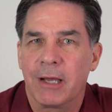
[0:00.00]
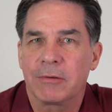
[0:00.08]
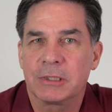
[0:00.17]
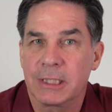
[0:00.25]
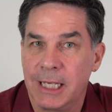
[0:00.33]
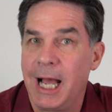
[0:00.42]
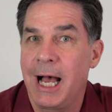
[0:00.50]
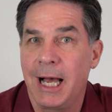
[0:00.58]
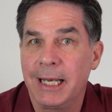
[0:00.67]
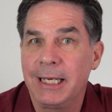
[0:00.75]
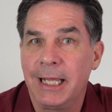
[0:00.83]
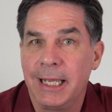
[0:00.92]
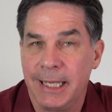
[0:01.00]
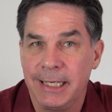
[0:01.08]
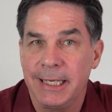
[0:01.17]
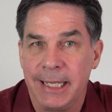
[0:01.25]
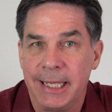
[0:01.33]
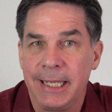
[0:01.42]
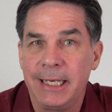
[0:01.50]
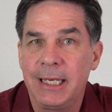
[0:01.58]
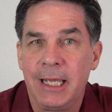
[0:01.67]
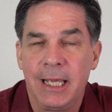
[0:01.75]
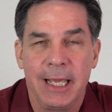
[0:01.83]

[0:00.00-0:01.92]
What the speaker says: out to God in need,